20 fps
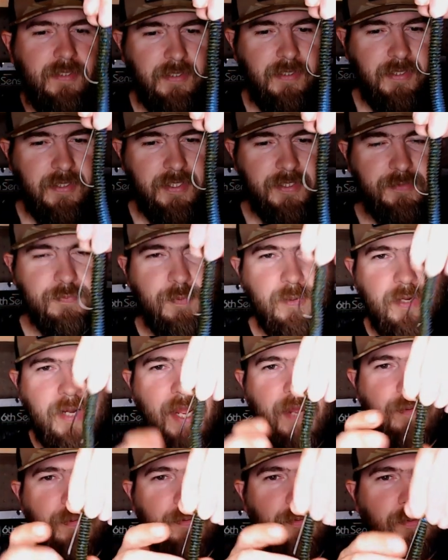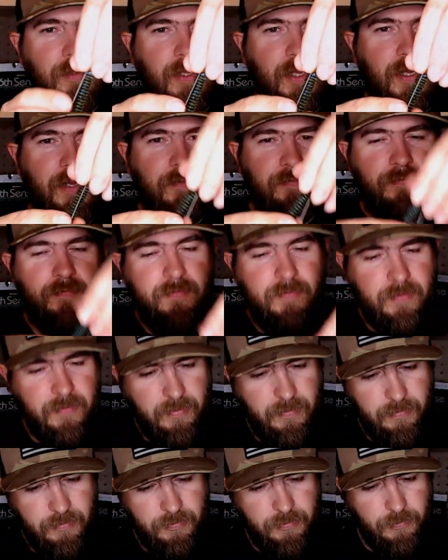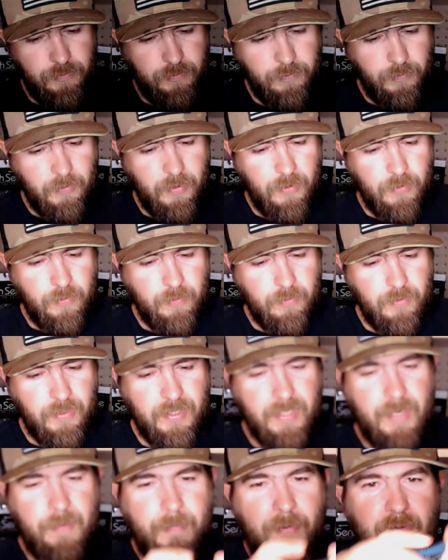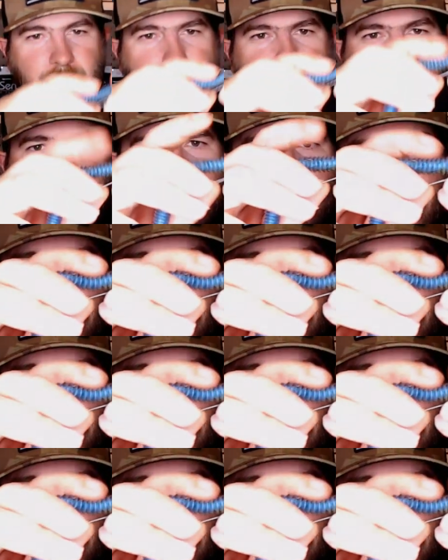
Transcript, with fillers: is what I would love to throw. I got my, my hook